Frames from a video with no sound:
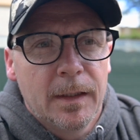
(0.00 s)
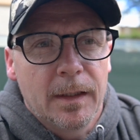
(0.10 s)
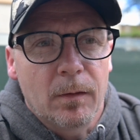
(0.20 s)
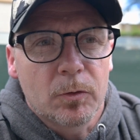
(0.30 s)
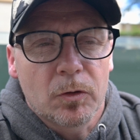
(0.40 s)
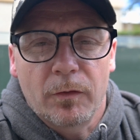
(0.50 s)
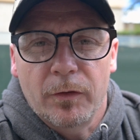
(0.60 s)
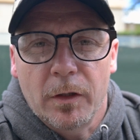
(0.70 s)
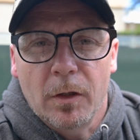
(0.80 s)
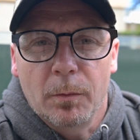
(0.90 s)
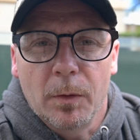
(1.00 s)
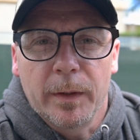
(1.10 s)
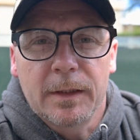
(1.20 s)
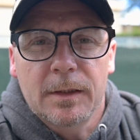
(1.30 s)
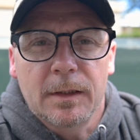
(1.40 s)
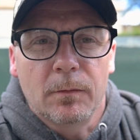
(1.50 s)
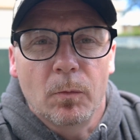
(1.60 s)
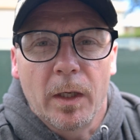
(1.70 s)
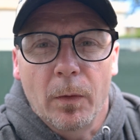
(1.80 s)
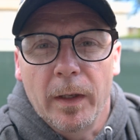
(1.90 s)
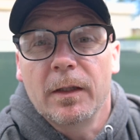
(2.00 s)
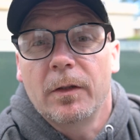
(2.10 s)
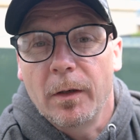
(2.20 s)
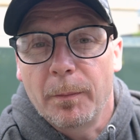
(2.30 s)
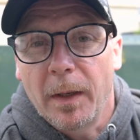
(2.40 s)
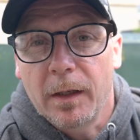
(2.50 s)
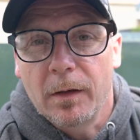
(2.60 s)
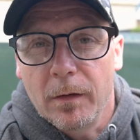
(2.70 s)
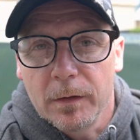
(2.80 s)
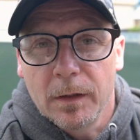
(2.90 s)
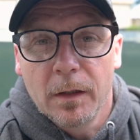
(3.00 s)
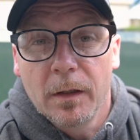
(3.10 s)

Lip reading: That was off for a couple of weeks, and when I went to turn it back on,